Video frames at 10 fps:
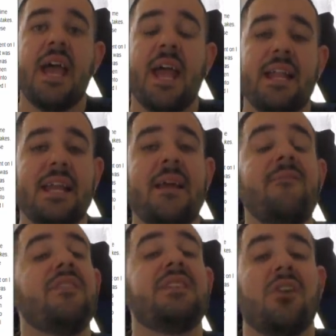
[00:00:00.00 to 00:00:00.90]
And
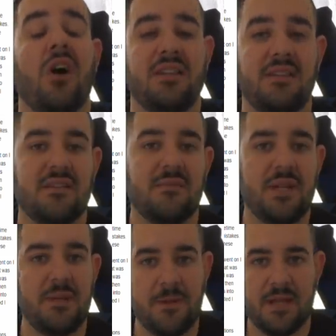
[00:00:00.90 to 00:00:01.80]
again, this ties into the
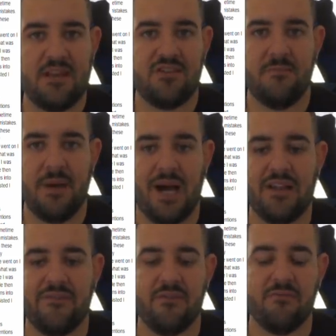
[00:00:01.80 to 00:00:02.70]
manipulation part
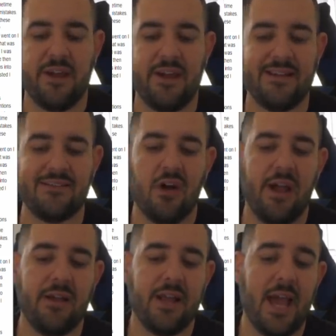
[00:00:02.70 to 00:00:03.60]
of it, where it's
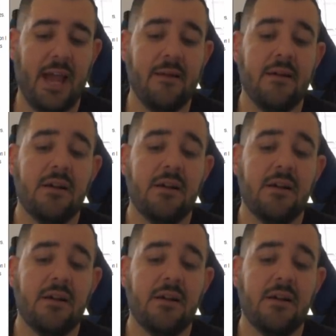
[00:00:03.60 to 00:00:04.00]
like, okay,